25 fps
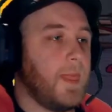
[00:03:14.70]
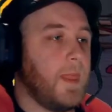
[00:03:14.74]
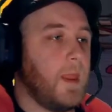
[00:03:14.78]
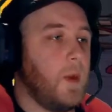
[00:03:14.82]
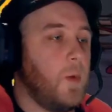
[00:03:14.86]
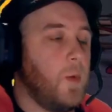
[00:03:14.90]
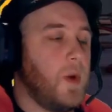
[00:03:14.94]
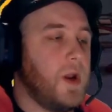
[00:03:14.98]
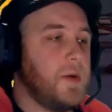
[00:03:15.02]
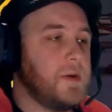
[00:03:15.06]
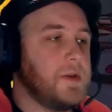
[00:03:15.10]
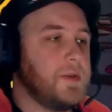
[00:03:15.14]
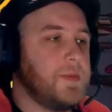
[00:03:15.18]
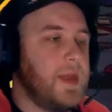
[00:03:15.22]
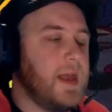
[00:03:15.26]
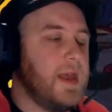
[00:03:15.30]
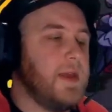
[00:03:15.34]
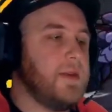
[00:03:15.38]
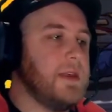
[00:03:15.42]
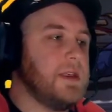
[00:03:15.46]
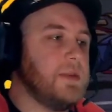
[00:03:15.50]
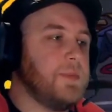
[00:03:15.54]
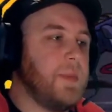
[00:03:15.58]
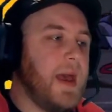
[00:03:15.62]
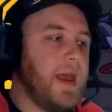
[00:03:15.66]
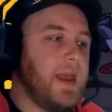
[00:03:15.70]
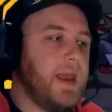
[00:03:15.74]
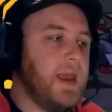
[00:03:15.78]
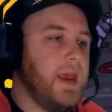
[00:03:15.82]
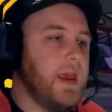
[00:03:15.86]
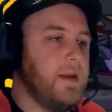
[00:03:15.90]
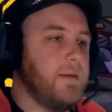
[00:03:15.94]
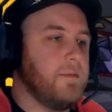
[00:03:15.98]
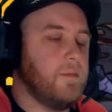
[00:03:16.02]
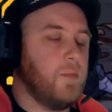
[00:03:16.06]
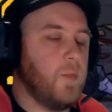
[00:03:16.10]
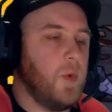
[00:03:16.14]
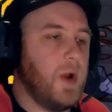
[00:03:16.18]
When I was playing this back
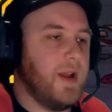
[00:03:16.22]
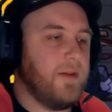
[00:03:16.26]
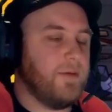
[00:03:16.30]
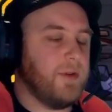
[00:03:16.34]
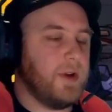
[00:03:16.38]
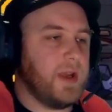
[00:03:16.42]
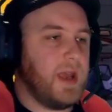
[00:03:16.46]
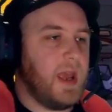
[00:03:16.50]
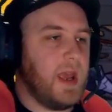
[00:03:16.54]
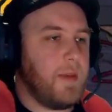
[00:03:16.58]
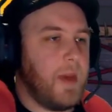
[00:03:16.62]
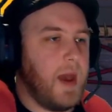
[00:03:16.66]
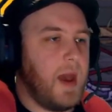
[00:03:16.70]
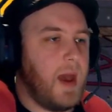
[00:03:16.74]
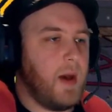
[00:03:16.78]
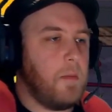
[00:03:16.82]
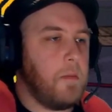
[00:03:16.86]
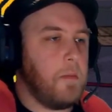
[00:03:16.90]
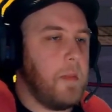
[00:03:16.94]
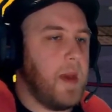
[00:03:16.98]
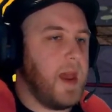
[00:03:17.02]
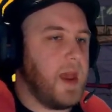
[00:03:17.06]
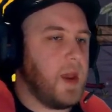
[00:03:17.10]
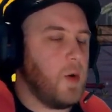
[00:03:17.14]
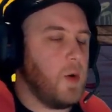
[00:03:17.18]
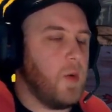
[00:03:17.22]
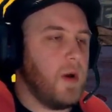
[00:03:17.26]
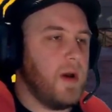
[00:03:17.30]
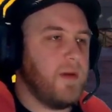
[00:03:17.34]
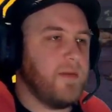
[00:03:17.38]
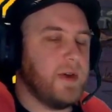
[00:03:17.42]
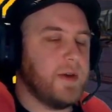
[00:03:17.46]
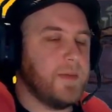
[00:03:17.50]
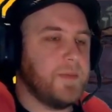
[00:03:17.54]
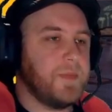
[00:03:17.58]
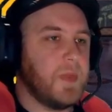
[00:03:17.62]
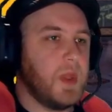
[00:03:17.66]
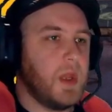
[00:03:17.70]
in whenever it came out, May or
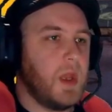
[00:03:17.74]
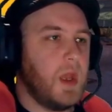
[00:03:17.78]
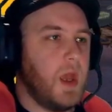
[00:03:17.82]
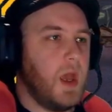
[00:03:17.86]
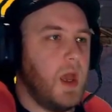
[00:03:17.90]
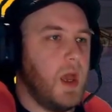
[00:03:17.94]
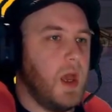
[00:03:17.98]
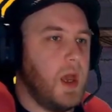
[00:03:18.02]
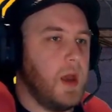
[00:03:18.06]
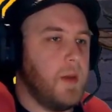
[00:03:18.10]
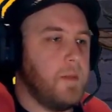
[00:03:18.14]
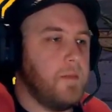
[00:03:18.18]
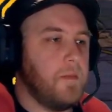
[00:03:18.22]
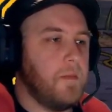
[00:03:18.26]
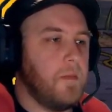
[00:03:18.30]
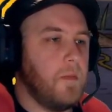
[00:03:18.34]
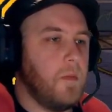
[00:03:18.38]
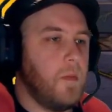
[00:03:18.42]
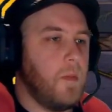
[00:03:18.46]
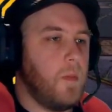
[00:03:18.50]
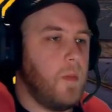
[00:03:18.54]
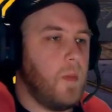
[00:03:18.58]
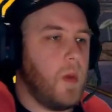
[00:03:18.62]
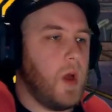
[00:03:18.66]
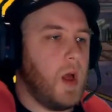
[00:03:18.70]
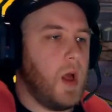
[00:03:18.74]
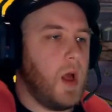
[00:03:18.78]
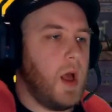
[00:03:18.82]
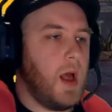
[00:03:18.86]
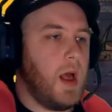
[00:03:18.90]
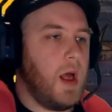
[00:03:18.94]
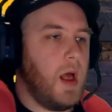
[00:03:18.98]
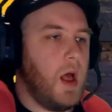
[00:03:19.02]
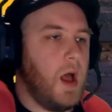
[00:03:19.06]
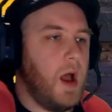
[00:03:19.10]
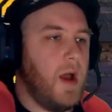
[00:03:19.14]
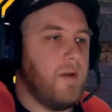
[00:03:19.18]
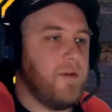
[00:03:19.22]
whatever,
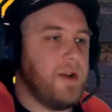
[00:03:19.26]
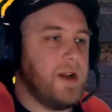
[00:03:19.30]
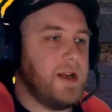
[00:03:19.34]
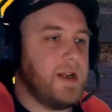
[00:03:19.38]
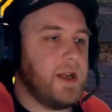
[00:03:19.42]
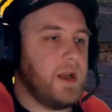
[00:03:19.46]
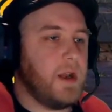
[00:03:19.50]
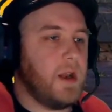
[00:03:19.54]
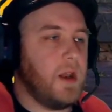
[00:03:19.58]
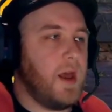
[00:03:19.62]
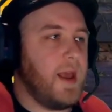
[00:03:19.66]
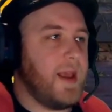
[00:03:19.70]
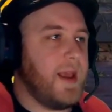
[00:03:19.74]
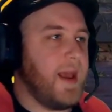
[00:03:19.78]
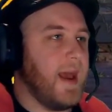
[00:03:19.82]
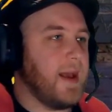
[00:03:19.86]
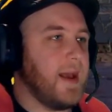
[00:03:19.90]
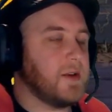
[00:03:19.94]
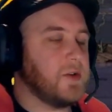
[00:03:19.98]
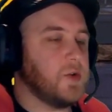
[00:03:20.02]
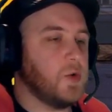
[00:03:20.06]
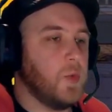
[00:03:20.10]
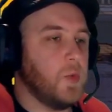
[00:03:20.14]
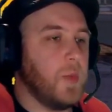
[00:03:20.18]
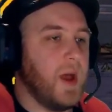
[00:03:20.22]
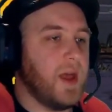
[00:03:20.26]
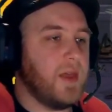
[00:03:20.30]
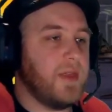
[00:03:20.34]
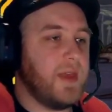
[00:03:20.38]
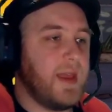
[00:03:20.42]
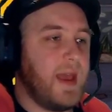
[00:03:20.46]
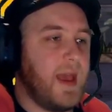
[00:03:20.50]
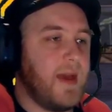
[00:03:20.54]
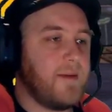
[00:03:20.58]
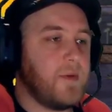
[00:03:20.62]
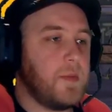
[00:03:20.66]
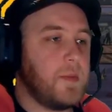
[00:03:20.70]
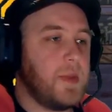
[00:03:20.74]
I really didn't like Axel, but I think
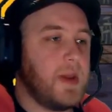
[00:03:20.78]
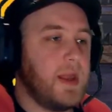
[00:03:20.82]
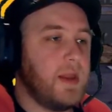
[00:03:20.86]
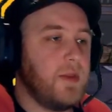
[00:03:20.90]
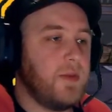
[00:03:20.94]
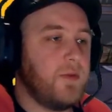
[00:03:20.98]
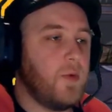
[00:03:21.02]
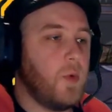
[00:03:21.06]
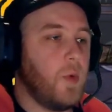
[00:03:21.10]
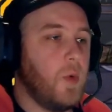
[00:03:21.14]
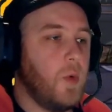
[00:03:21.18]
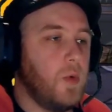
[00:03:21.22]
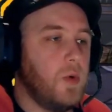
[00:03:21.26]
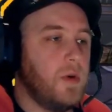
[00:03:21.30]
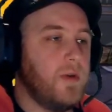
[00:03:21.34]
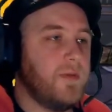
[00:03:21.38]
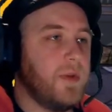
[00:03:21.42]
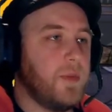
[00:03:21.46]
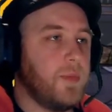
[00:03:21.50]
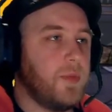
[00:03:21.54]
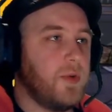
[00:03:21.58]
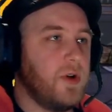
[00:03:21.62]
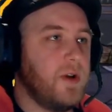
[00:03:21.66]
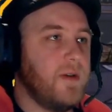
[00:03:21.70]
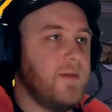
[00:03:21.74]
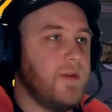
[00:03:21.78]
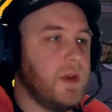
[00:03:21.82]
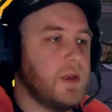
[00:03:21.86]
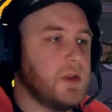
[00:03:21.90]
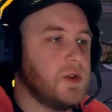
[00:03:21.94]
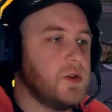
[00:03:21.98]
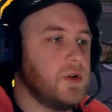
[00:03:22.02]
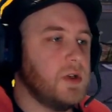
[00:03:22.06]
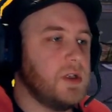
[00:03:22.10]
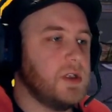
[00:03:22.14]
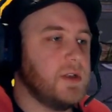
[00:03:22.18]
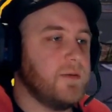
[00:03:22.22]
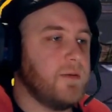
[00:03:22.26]
having played through all of the previous
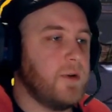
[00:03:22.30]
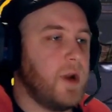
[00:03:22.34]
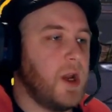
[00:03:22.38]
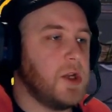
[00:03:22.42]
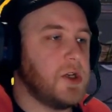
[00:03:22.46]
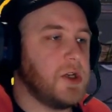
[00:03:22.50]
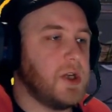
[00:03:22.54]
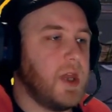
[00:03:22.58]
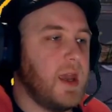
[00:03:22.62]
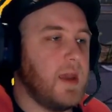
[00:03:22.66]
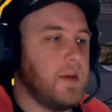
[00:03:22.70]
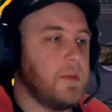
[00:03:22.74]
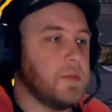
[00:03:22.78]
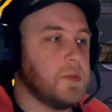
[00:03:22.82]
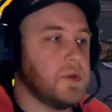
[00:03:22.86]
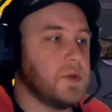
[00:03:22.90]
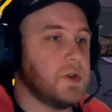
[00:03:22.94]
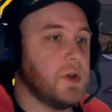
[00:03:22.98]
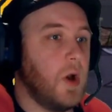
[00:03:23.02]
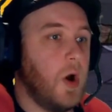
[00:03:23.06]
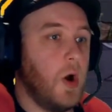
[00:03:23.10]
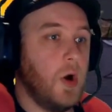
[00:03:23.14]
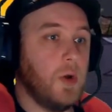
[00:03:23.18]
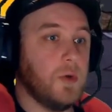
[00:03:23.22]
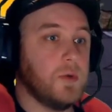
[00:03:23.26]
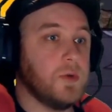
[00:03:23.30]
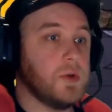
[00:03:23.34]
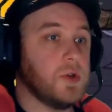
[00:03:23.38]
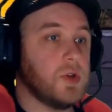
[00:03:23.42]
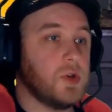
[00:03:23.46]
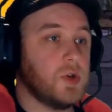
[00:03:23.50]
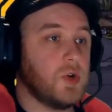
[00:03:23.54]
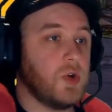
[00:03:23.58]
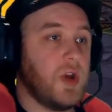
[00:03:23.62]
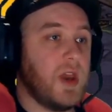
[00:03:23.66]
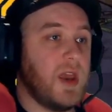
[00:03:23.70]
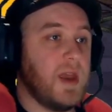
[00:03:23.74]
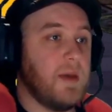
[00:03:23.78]
Streets of Rage games on
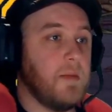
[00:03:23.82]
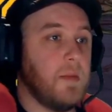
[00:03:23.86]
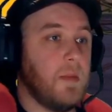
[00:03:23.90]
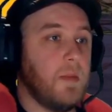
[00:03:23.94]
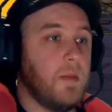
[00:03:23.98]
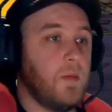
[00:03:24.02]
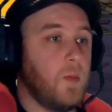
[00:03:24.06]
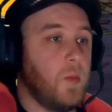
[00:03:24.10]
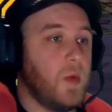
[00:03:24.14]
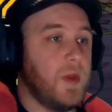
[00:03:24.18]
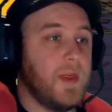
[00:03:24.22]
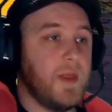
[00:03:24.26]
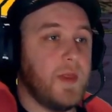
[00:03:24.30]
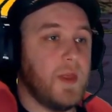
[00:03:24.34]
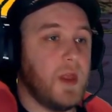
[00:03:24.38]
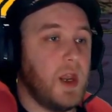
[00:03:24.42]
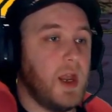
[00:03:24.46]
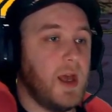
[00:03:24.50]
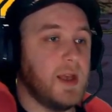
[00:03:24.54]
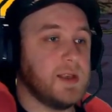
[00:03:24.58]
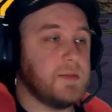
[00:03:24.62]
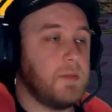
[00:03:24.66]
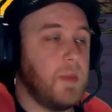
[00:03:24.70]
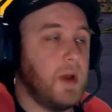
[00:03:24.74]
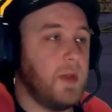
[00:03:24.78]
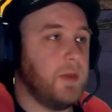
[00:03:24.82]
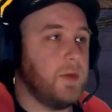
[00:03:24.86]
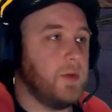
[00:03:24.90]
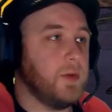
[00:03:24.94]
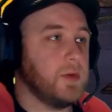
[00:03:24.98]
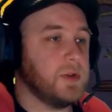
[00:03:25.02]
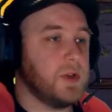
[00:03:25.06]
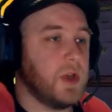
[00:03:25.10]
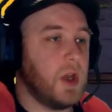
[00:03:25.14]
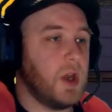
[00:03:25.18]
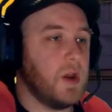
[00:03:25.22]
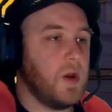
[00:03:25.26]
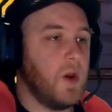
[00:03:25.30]
stream within the last month or
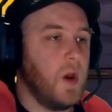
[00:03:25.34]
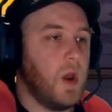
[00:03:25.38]
so,